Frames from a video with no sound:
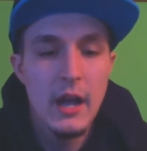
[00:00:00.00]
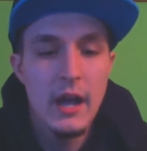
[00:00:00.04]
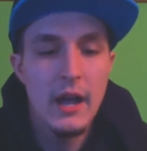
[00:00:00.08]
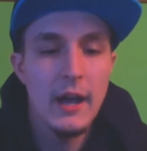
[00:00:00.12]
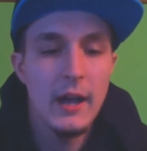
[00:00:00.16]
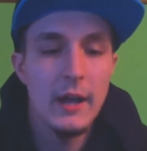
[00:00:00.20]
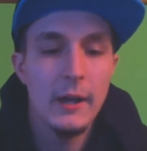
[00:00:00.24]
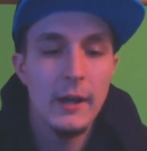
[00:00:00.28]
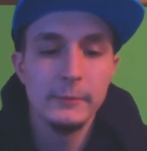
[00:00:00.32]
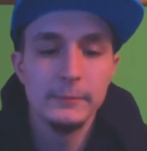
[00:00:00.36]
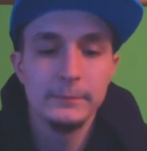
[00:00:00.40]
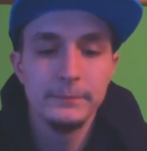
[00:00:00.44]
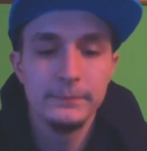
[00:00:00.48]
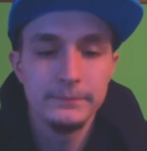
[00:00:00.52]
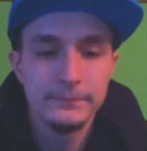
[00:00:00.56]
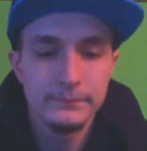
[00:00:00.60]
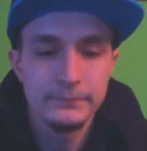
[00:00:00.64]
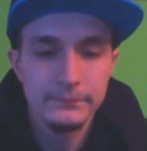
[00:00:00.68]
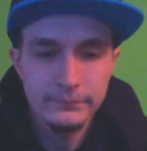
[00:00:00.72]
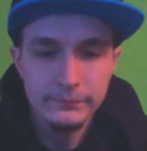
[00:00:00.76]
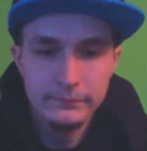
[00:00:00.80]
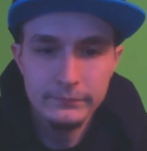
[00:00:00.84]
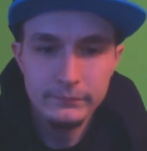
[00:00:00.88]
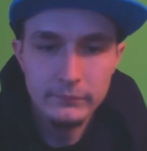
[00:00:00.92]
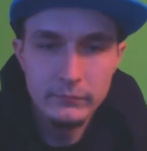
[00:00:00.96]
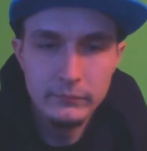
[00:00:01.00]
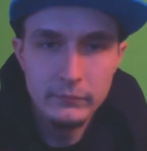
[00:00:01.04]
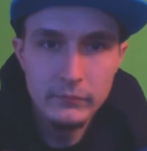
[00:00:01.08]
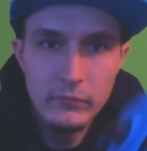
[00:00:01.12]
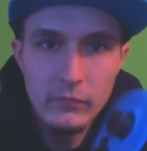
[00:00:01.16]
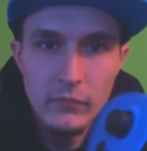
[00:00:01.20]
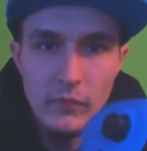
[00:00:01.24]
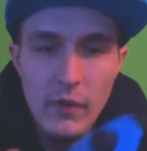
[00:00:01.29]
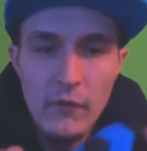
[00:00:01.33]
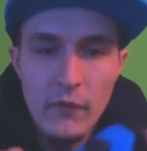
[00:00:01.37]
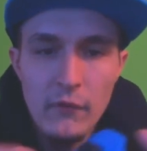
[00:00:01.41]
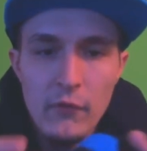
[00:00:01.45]

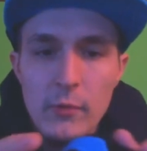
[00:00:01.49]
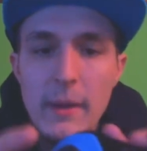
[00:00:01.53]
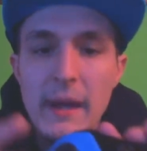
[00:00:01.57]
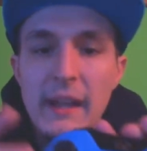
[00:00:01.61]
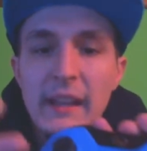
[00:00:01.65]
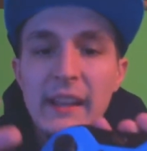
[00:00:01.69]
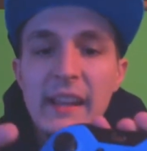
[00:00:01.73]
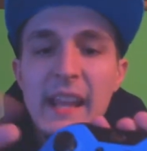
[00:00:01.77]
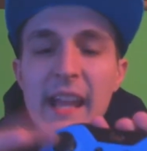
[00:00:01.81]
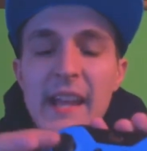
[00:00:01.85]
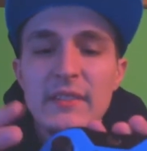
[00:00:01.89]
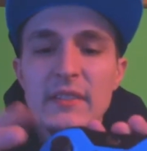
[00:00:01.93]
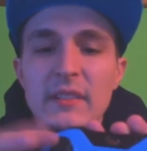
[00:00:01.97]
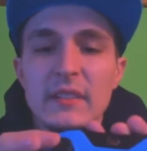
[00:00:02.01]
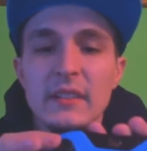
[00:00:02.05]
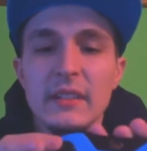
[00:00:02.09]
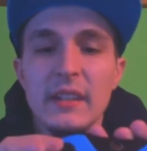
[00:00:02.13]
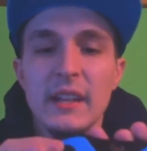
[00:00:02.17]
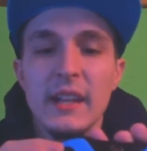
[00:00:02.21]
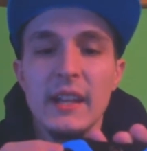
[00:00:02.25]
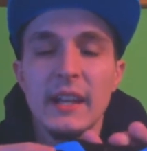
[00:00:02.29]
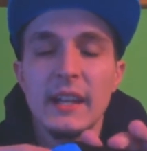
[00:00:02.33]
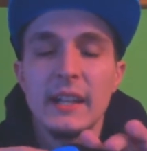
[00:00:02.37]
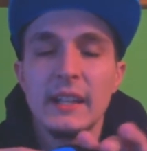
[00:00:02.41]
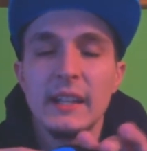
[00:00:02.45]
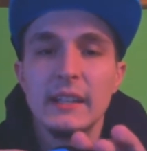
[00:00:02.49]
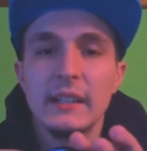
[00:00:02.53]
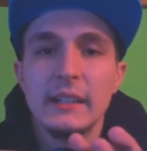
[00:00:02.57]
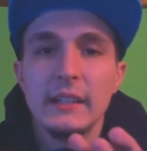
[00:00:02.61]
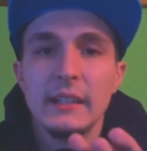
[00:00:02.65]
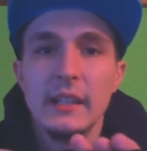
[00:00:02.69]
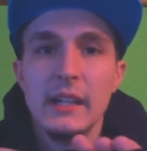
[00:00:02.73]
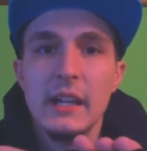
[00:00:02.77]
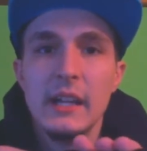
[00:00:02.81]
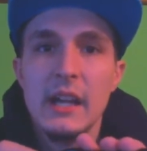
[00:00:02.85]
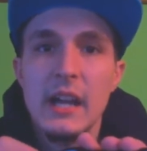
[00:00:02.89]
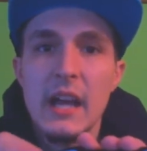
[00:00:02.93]
For my left stick,
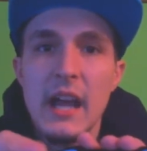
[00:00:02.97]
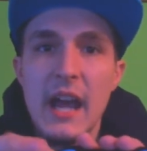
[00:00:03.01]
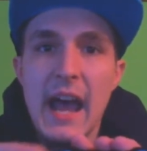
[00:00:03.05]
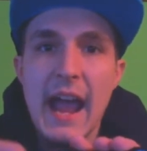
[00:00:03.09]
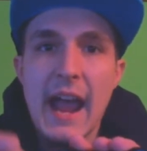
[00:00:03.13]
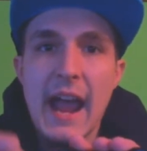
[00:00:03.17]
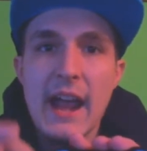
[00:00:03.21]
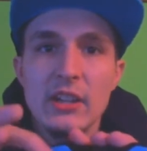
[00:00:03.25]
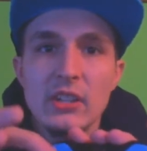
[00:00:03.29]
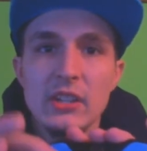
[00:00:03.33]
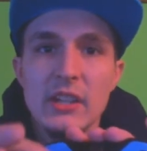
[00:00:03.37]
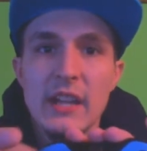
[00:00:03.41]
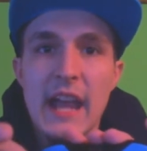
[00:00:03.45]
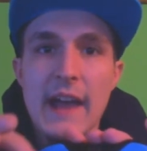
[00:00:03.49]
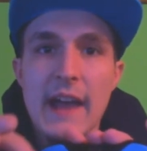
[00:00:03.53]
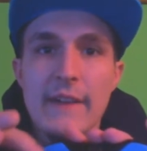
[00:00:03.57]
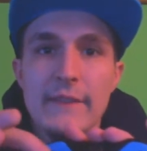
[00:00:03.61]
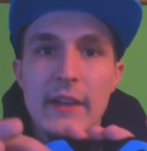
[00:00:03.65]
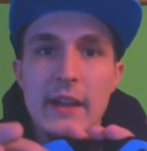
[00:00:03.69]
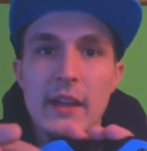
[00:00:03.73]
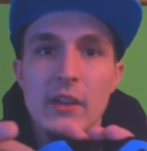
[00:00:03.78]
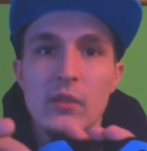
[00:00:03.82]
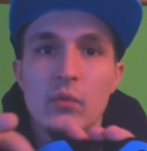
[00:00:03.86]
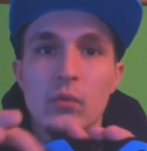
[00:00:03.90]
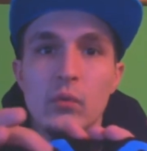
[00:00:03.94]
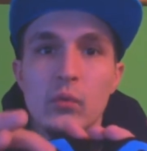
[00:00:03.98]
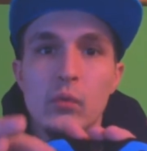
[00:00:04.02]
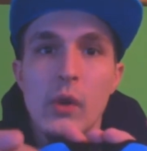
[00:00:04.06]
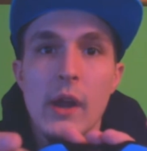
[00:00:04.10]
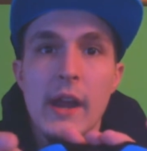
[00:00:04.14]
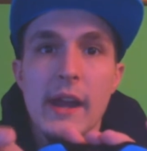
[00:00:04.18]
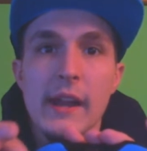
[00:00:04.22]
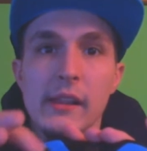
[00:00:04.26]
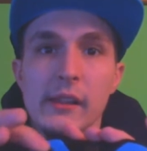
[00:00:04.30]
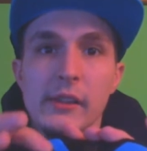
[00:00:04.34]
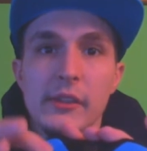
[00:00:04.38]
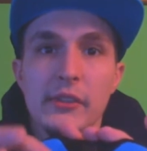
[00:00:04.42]
I actually have a
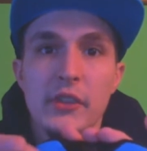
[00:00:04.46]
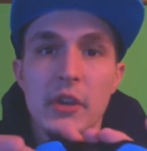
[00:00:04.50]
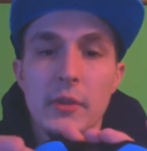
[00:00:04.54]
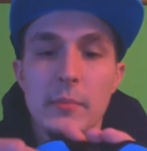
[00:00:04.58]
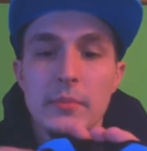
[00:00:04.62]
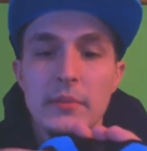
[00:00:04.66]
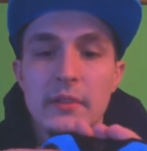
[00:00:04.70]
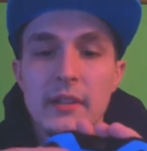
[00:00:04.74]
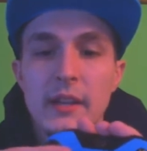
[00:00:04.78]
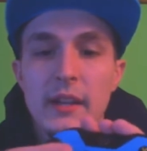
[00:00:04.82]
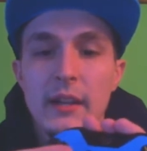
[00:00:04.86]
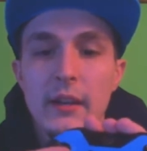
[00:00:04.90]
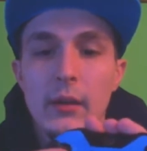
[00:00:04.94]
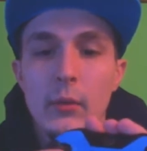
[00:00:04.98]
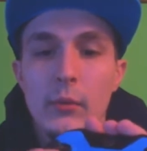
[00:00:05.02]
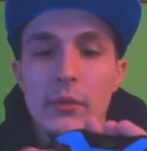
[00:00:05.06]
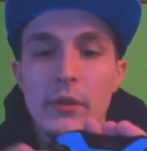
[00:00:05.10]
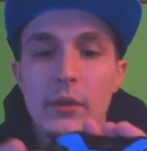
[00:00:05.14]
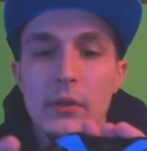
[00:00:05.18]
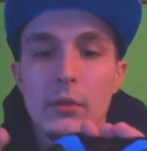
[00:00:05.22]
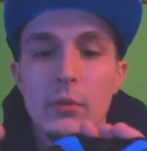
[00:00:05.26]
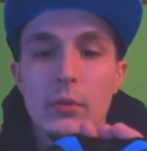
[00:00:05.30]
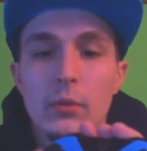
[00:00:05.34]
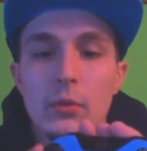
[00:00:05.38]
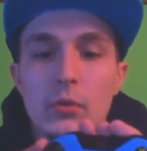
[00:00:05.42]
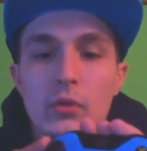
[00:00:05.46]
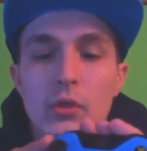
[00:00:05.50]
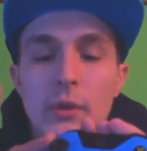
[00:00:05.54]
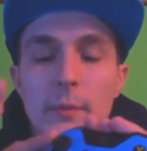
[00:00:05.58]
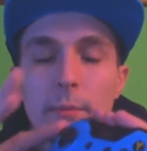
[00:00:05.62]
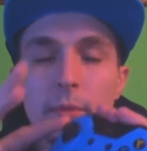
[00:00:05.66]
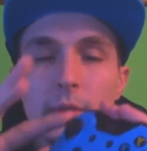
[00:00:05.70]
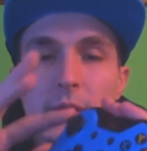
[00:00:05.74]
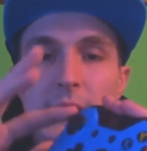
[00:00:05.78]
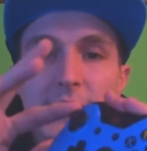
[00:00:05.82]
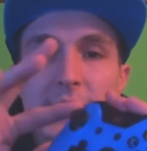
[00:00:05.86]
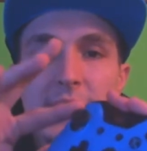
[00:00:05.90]
regular thumbstick with the little
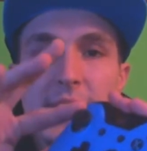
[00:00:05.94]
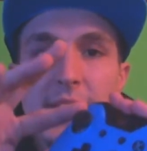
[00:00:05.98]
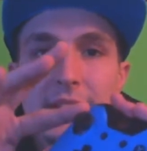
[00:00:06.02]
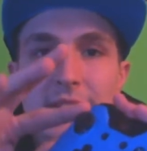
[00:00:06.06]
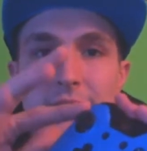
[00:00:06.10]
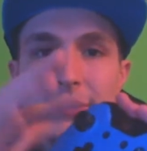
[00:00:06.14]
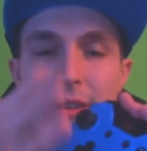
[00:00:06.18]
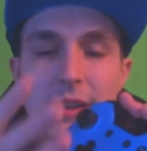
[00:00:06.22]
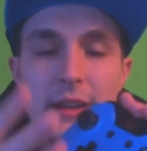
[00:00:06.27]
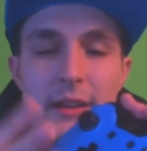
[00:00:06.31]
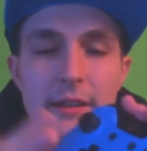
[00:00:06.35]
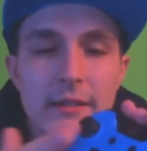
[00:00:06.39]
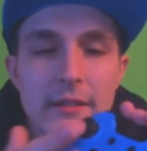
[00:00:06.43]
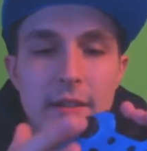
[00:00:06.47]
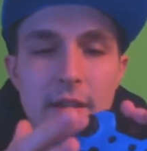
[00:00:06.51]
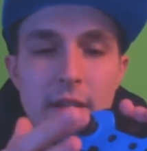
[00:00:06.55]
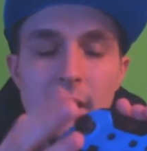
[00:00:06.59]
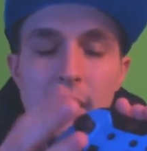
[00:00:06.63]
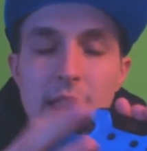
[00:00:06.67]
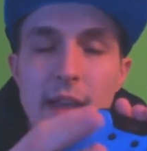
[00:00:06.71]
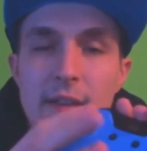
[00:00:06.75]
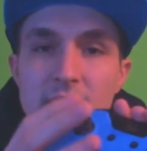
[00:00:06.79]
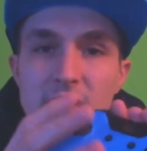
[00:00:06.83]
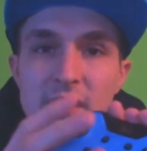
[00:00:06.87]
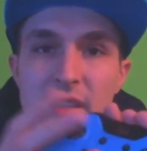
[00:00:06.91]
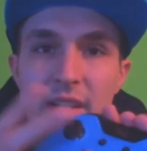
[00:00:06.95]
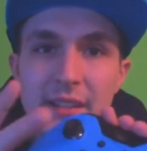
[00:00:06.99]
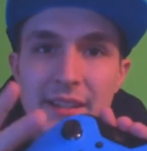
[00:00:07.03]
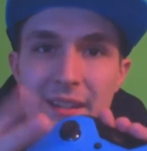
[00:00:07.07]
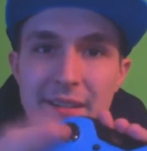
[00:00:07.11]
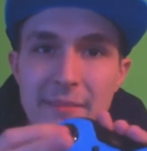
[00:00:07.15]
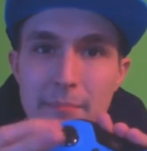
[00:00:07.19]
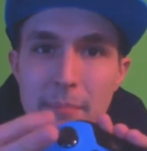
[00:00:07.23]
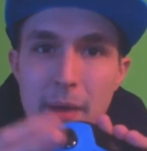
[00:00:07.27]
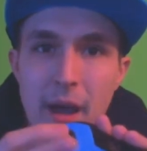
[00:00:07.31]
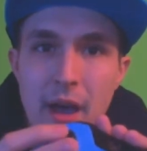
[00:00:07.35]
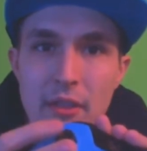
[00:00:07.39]
grip around the edges. The left stick
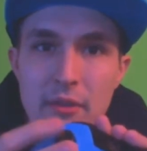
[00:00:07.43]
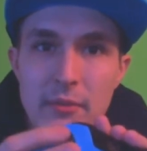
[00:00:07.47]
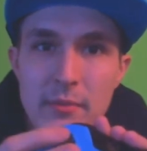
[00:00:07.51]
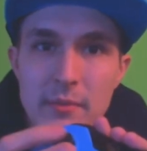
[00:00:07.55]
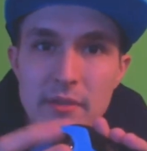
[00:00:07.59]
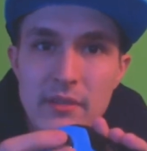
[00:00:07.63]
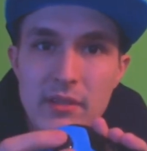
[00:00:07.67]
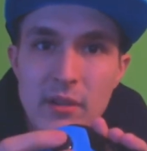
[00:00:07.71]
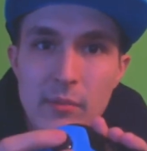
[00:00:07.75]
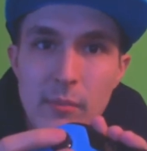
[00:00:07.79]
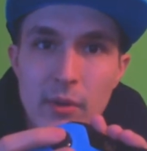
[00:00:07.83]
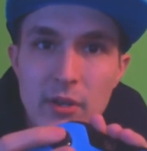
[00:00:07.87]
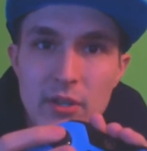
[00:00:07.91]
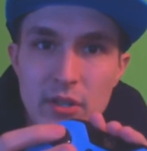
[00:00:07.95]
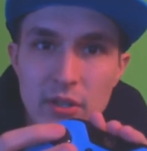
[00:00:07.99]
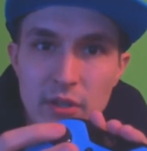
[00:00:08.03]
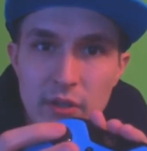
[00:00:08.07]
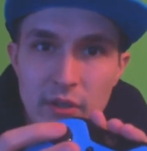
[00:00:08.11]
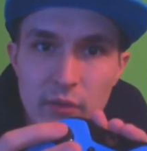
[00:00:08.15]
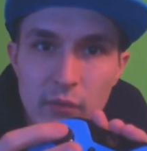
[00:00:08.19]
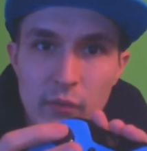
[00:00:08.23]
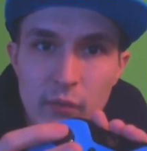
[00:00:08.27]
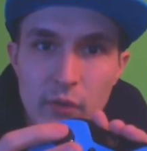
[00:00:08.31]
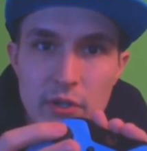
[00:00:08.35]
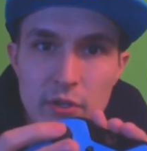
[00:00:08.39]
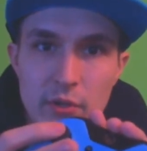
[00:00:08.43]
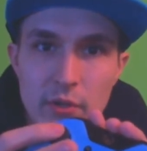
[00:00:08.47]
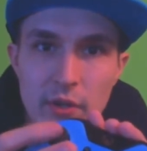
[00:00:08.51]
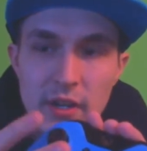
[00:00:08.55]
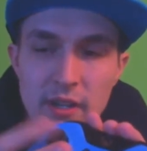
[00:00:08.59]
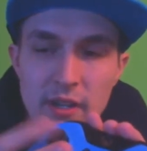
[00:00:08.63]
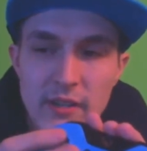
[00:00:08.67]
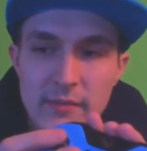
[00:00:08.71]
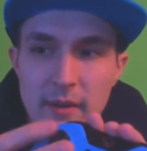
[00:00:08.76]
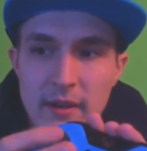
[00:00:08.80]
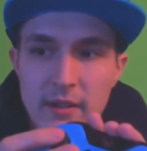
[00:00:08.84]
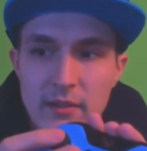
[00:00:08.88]
didn't bother me so much on the original
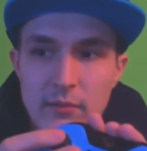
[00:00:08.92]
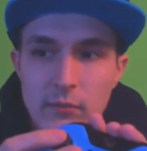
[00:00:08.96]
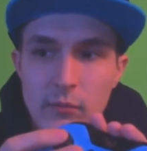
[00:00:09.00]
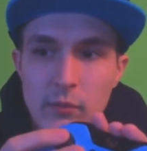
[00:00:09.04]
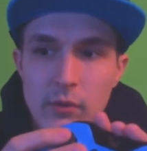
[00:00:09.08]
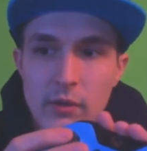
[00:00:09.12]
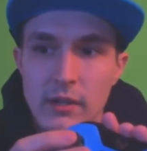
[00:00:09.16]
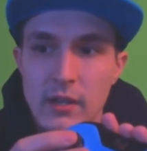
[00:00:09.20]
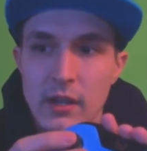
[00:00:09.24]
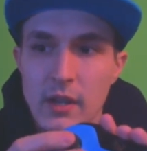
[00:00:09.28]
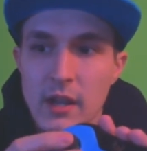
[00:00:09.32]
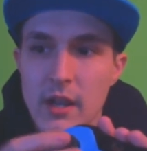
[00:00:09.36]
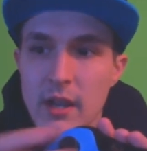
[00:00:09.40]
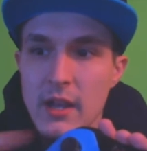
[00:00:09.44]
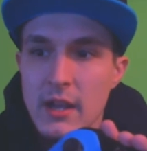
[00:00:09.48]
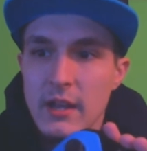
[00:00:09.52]
Xbox One.